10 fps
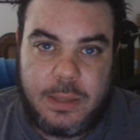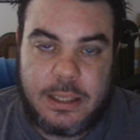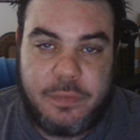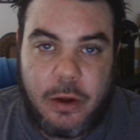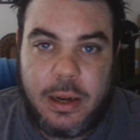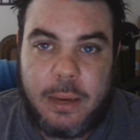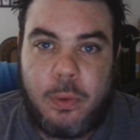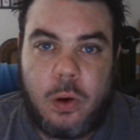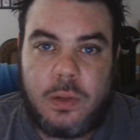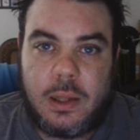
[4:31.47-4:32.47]
It's very
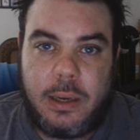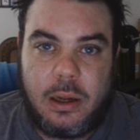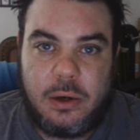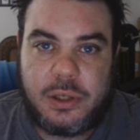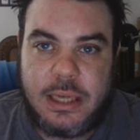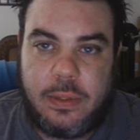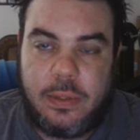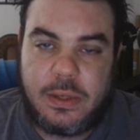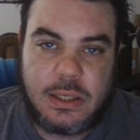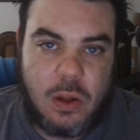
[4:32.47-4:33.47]
important that we understand
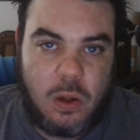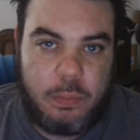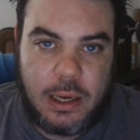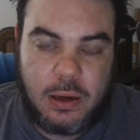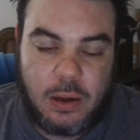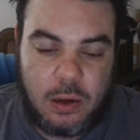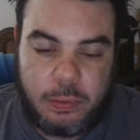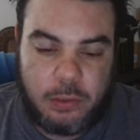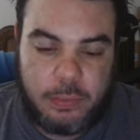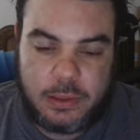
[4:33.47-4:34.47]
that this is all being done on
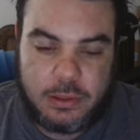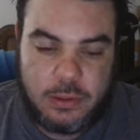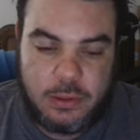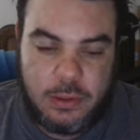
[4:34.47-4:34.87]
purpose.